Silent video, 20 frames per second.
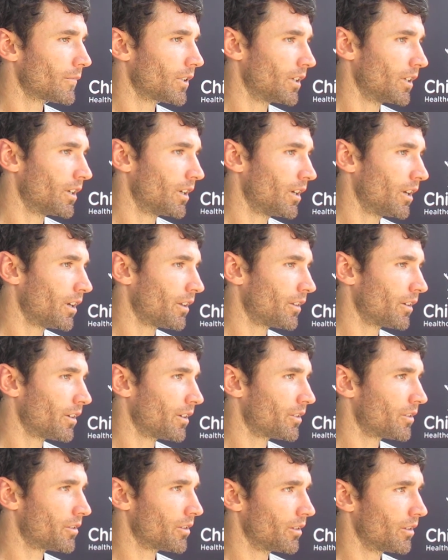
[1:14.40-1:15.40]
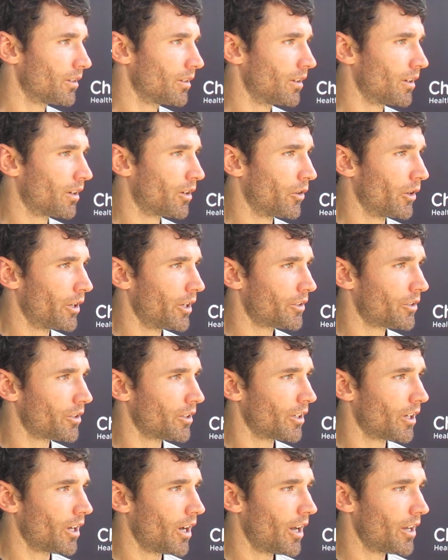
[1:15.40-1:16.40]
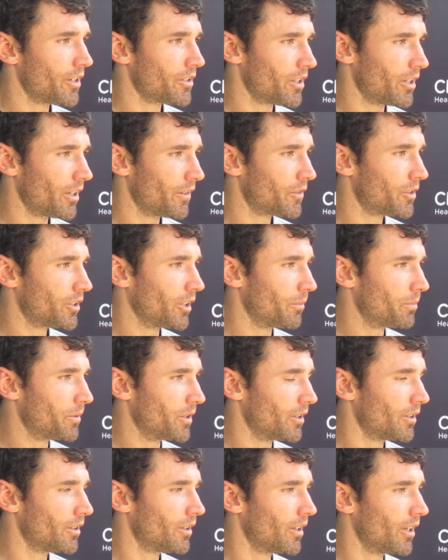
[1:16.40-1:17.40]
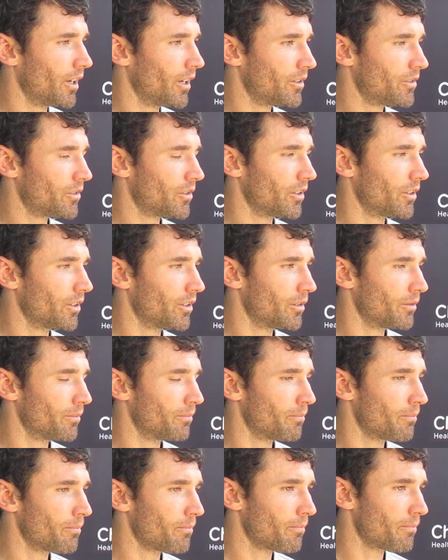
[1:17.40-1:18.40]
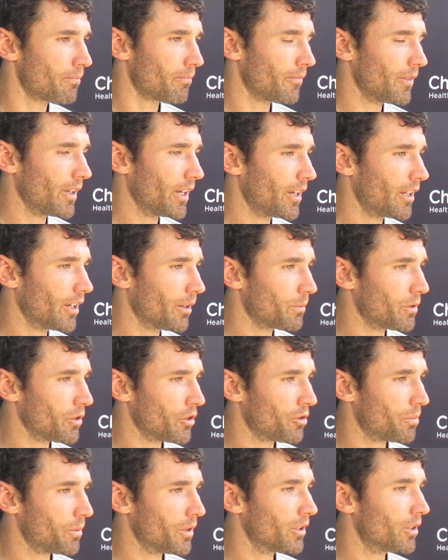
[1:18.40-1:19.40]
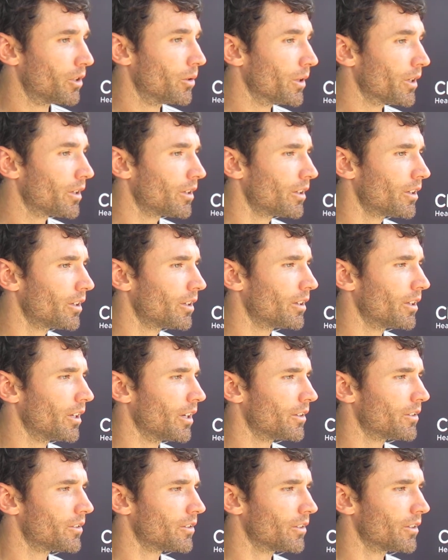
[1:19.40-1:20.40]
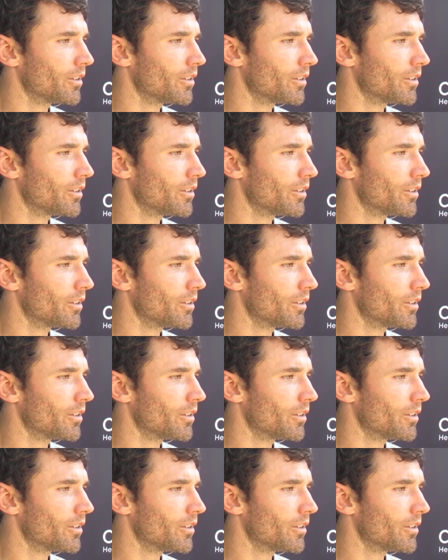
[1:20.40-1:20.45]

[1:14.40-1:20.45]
Yeah, I think it's a credit to the guys that have stepped in, that they get up to speed quickly, that